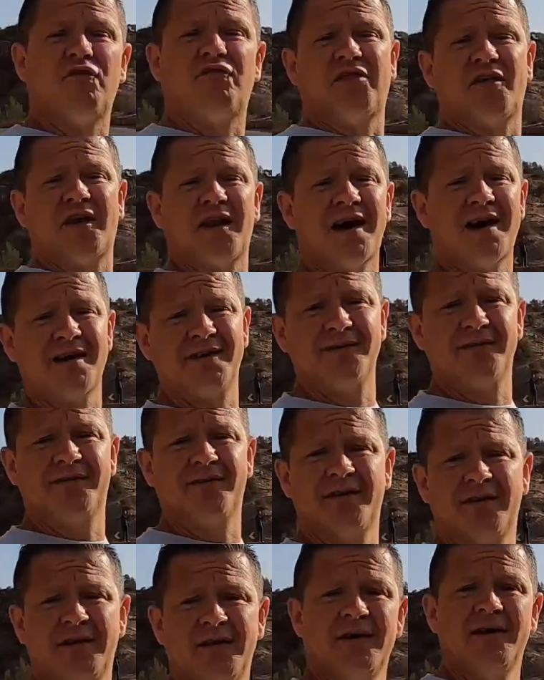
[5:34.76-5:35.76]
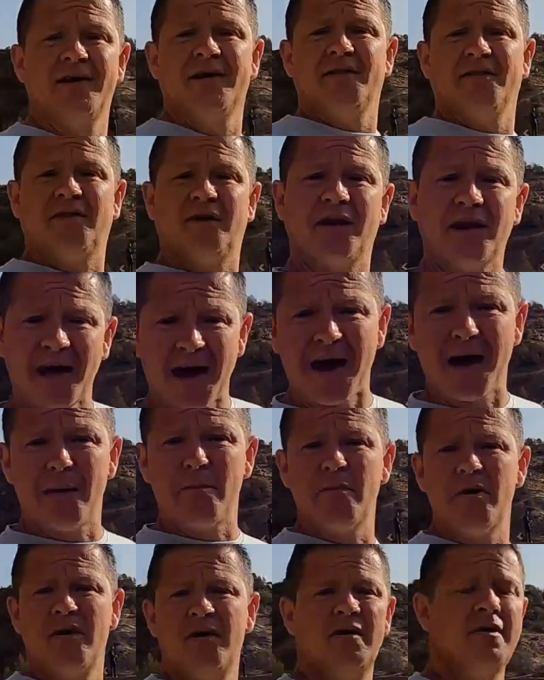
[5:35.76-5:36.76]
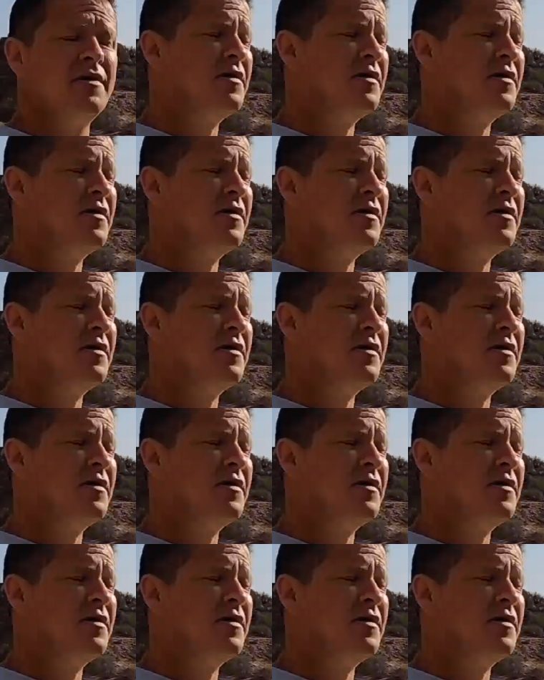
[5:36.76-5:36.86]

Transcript: off the land, the lamb,